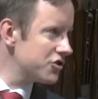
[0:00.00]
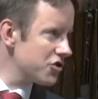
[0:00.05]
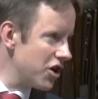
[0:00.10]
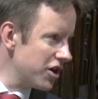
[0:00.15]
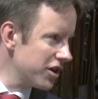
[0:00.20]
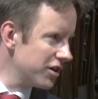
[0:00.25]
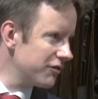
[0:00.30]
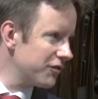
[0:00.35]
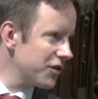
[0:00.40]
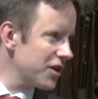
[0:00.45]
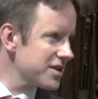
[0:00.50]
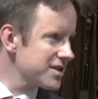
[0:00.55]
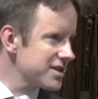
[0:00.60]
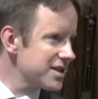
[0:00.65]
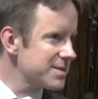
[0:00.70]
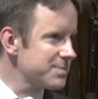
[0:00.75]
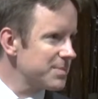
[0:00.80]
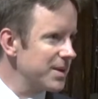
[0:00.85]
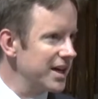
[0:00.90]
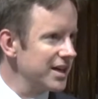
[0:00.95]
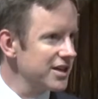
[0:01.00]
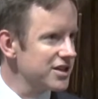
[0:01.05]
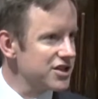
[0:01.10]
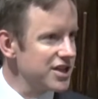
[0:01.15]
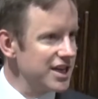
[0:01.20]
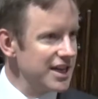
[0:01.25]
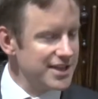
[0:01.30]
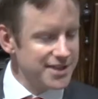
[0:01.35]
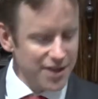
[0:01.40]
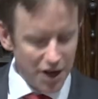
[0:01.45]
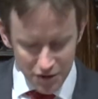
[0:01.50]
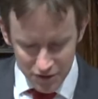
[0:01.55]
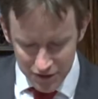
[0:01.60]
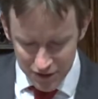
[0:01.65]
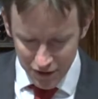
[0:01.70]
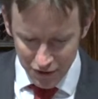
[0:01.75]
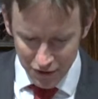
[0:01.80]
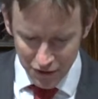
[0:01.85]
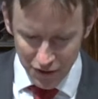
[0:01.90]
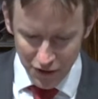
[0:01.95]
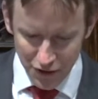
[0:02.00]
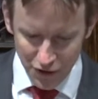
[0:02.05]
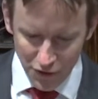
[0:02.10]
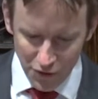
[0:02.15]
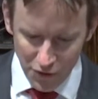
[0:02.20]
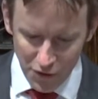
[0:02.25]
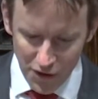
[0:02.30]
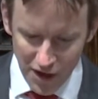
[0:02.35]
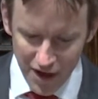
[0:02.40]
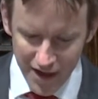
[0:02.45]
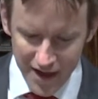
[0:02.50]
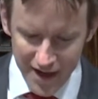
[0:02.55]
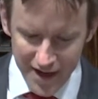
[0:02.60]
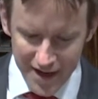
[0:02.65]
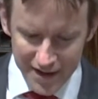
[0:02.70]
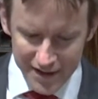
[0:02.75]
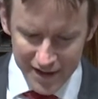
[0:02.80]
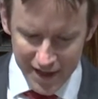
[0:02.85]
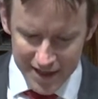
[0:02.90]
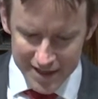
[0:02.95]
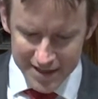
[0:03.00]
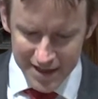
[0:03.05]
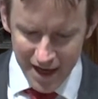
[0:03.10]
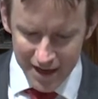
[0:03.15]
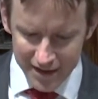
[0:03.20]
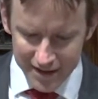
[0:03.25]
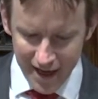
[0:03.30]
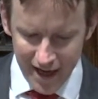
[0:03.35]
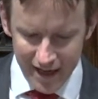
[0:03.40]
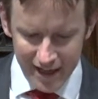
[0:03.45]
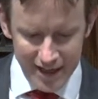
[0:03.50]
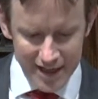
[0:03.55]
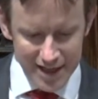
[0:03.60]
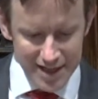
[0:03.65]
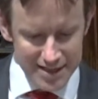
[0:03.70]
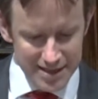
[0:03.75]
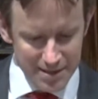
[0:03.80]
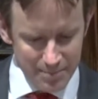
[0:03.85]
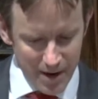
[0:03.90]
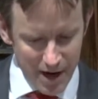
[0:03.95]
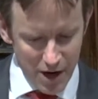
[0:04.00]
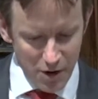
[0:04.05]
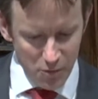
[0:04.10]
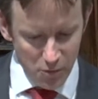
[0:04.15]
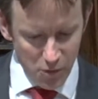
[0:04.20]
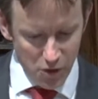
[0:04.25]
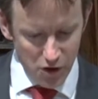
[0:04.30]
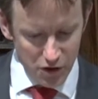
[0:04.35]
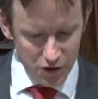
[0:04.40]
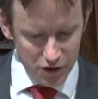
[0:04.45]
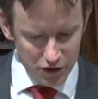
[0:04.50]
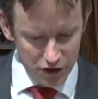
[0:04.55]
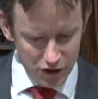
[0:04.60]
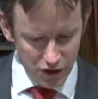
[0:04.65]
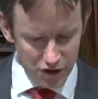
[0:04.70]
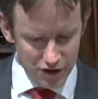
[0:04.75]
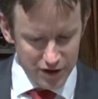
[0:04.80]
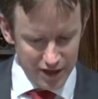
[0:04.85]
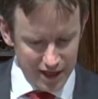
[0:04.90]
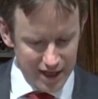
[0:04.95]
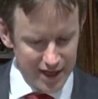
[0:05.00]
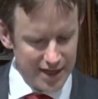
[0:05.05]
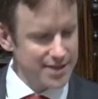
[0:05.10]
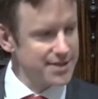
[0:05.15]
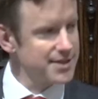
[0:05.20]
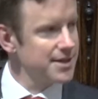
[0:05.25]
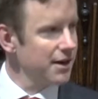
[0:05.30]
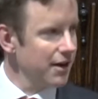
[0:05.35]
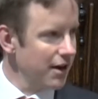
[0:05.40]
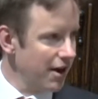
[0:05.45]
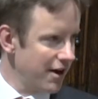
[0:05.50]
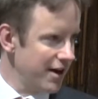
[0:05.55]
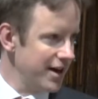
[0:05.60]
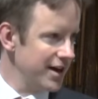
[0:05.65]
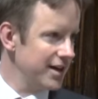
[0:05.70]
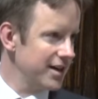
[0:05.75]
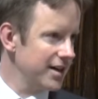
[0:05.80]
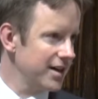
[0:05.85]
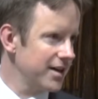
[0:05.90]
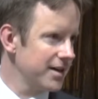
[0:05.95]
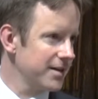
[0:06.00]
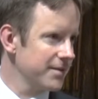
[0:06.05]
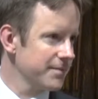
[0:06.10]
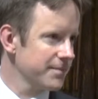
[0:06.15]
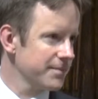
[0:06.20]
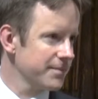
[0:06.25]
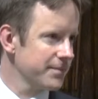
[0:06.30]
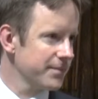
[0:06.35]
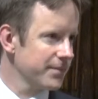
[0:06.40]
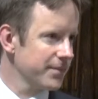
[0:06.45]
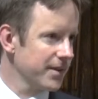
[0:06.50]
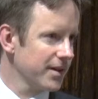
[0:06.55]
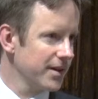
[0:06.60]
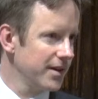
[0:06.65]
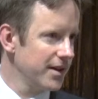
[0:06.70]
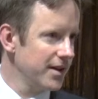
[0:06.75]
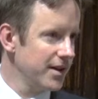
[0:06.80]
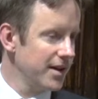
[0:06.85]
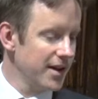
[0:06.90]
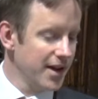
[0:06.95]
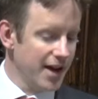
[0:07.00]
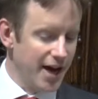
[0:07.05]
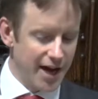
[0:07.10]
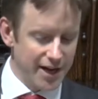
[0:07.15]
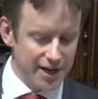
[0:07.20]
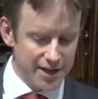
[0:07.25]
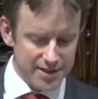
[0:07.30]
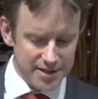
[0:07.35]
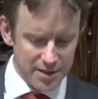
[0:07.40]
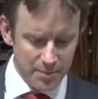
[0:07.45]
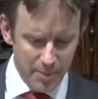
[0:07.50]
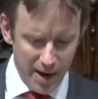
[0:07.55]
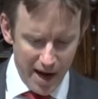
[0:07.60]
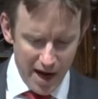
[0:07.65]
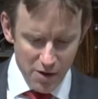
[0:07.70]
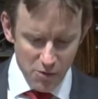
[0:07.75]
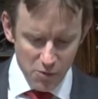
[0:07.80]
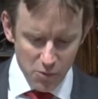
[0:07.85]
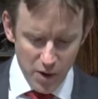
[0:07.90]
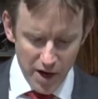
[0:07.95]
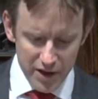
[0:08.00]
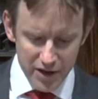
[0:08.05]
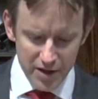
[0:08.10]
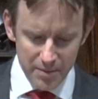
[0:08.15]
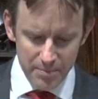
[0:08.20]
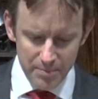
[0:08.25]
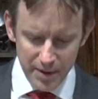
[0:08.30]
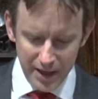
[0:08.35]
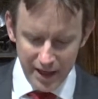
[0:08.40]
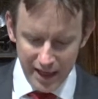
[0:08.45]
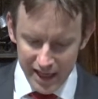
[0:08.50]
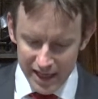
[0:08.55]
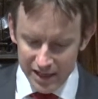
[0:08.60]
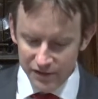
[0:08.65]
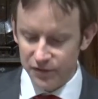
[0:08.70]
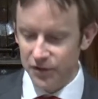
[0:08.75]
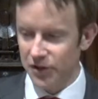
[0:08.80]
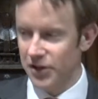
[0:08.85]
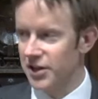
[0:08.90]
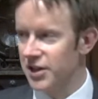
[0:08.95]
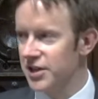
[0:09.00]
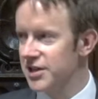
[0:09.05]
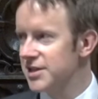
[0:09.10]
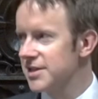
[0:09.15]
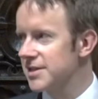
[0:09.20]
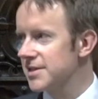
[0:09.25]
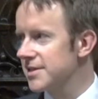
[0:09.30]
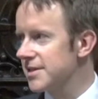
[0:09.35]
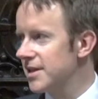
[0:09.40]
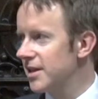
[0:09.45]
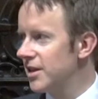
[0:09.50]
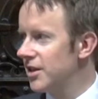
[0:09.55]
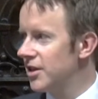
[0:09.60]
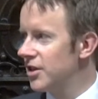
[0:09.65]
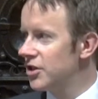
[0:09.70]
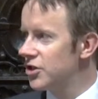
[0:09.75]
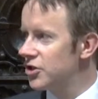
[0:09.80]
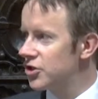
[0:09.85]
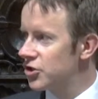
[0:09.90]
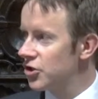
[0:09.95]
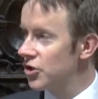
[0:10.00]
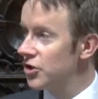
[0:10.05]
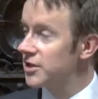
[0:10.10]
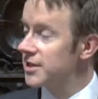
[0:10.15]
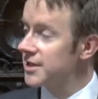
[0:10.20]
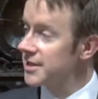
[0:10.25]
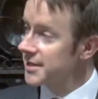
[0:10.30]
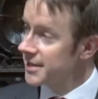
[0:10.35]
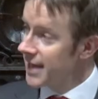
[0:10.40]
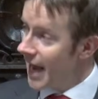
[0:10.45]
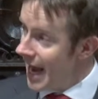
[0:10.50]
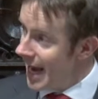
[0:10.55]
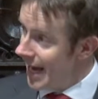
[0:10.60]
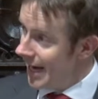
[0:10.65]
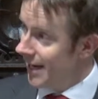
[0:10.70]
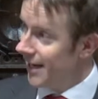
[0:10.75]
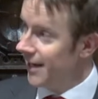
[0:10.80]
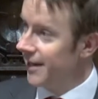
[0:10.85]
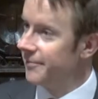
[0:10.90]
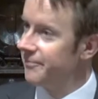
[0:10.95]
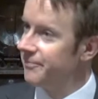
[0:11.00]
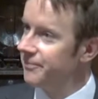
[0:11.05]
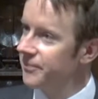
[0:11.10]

drunk versus being teetotal or things like that. It is about what God is like. And it's about whether believers should say